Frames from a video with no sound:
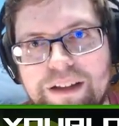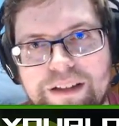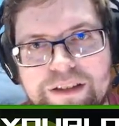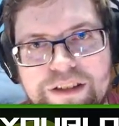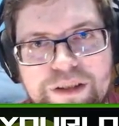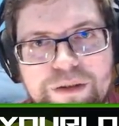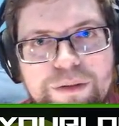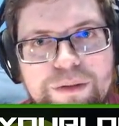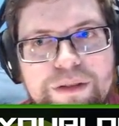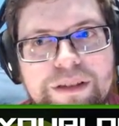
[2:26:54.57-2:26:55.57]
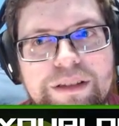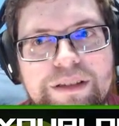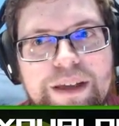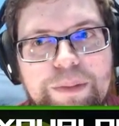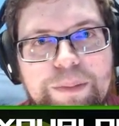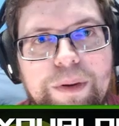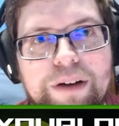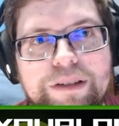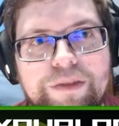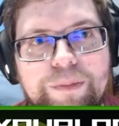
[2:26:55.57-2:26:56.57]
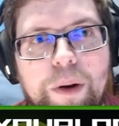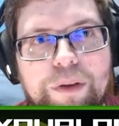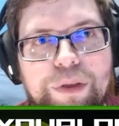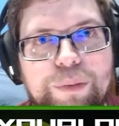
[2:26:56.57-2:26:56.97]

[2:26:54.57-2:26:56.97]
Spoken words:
the two separate parts of part